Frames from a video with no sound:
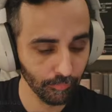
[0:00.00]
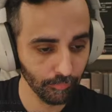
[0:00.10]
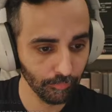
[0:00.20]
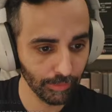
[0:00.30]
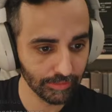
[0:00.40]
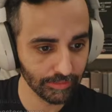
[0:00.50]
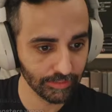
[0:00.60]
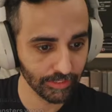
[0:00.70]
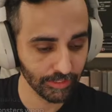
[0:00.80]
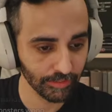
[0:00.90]

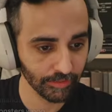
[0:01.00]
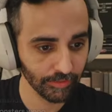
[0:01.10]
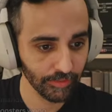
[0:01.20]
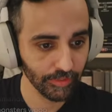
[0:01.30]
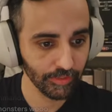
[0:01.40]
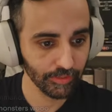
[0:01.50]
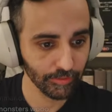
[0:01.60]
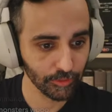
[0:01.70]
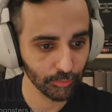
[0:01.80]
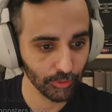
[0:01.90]
buttons here.
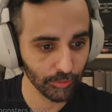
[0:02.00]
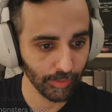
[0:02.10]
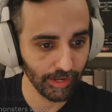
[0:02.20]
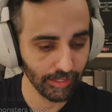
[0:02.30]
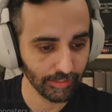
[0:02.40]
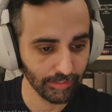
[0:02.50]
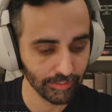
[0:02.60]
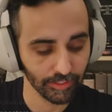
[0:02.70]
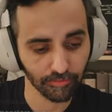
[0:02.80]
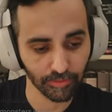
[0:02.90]
I'm just pushing my hotkeys.
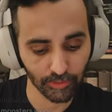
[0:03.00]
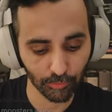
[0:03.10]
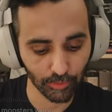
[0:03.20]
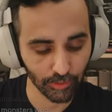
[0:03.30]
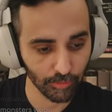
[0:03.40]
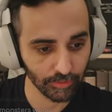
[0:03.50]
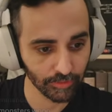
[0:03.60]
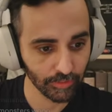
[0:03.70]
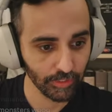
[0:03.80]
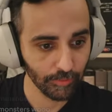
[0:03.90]
Obviously, I'm pushing
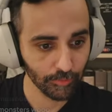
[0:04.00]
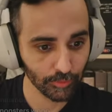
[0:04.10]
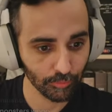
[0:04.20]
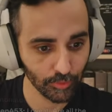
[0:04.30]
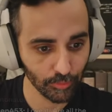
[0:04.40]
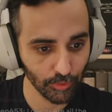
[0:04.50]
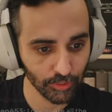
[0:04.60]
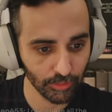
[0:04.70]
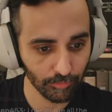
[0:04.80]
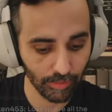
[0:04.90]
buttons. Just
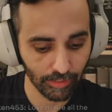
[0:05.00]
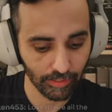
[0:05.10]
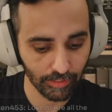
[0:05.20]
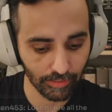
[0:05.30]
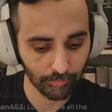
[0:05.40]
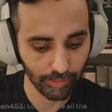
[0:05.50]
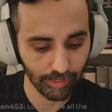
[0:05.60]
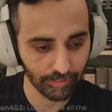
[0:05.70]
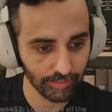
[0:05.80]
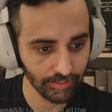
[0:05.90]
pushing my my
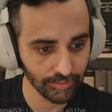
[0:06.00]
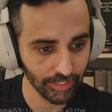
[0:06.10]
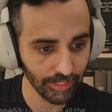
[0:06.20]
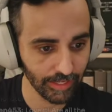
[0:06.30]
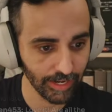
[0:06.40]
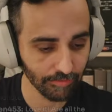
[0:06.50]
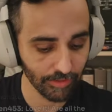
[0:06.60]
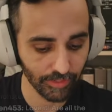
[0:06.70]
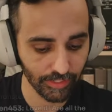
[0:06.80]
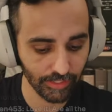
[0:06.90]
hotkeys, and
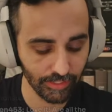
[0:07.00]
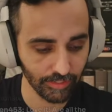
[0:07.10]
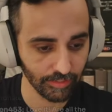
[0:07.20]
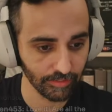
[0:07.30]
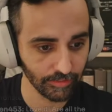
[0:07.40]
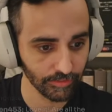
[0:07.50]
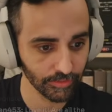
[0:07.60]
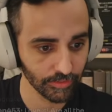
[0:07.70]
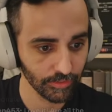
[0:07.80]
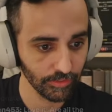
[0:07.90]
everything
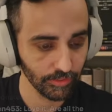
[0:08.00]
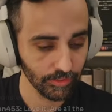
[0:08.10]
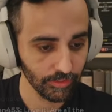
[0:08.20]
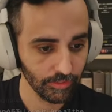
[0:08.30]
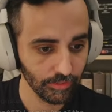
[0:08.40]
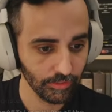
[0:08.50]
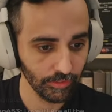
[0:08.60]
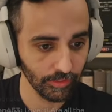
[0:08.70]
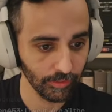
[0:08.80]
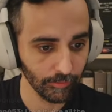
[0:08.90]
is
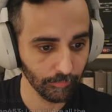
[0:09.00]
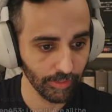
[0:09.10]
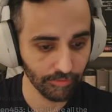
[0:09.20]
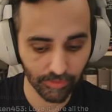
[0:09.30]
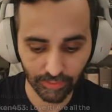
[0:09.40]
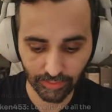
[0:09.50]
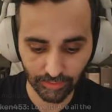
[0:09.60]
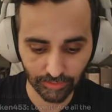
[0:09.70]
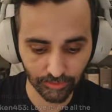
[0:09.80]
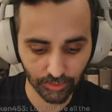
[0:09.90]

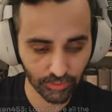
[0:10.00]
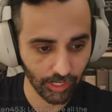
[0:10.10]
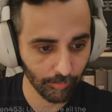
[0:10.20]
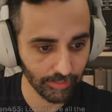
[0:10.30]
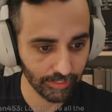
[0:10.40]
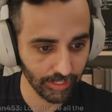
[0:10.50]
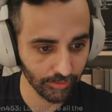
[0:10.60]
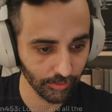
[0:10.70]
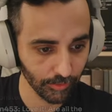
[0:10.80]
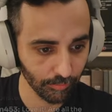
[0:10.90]
just coming
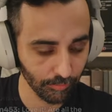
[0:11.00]
together